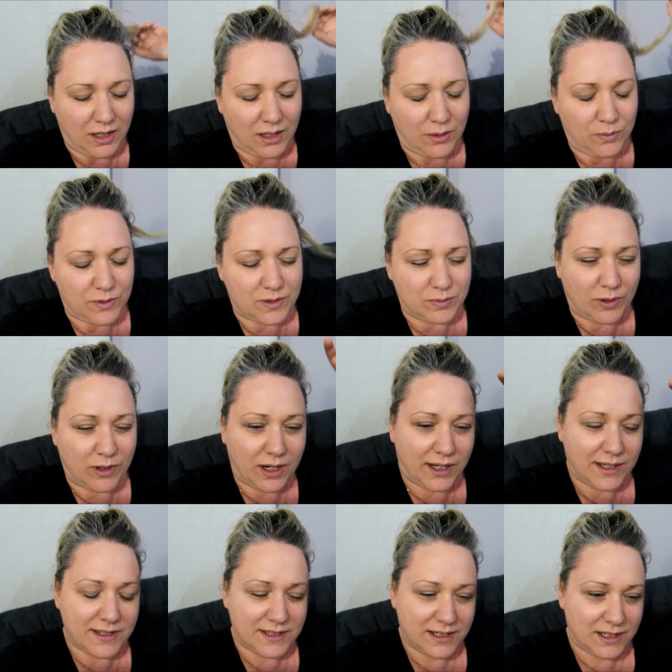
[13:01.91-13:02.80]
It was what
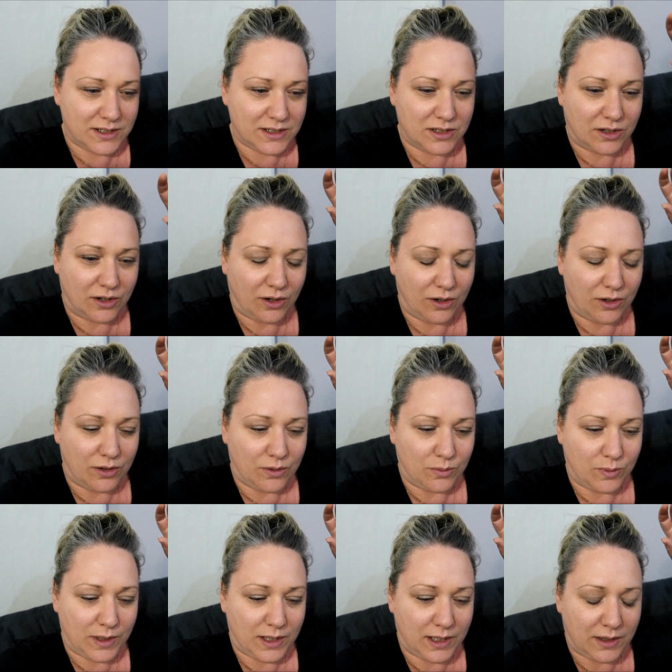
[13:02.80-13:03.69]
I did to
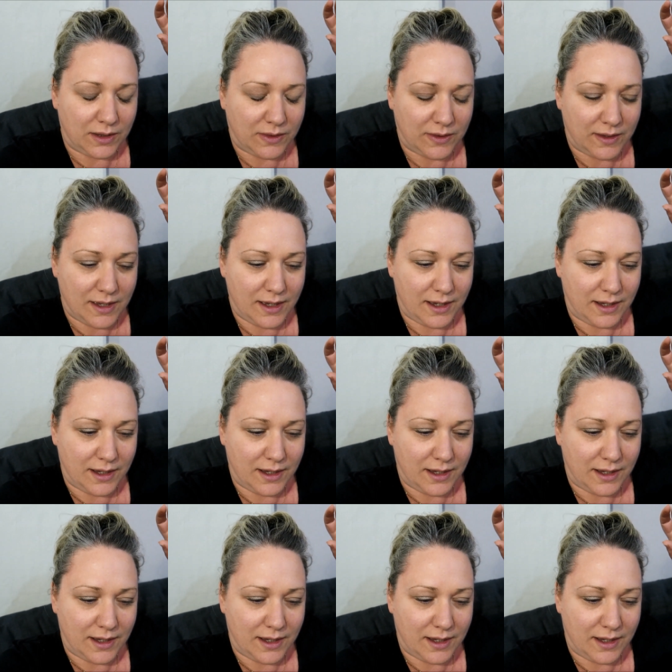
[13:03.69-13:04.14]
go with